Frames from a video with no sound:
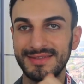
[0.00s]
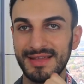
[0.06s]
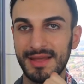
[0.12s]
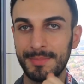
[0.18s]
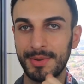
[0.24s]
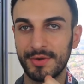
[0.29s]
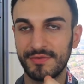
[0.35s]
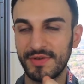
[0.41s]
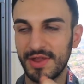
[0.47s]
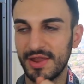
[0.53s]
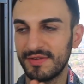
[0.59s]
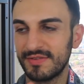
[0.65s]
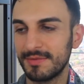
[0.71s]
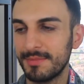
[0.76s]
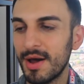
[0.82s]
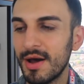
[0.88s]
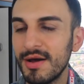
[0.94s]
a bit of A
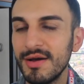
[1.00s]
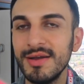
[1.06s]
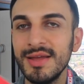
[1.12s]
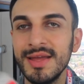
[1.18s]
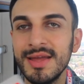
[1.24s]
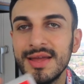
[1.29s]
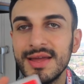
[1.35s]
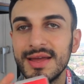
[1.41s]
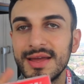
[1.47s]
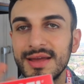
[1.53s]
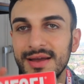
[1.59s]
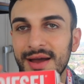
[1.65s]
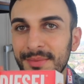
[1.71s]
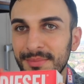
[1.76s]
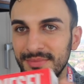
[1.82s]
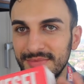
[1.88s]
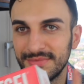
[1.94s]
S M R,
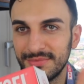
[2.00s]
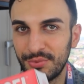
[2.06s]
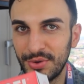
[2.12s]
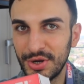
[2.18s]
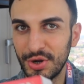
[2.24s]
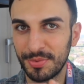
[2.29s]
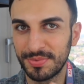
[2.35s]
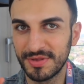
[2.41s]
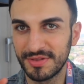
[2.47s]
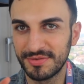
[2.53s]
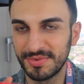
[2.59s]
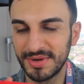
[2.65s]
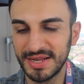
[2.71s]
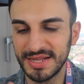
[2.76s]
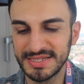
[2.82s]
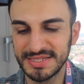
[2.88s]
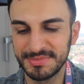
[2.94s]
um, Redox, that's
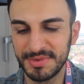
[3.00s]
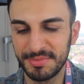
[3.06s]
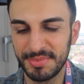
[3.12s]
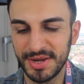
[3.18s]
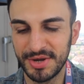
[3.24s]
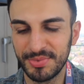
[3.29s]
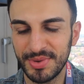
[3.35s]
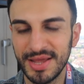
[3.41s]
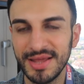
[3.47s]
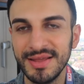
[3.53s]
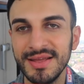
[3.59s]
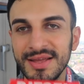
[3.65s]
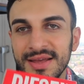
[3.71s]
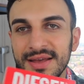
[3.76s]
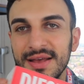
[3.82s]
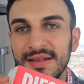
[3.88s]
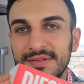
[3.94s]
what A S M R, by the way.
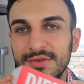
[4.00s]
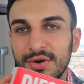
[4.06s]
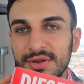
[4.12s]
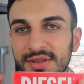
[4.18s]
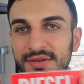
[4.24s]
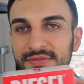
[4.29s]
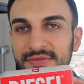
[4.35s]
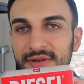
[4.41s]
It's got a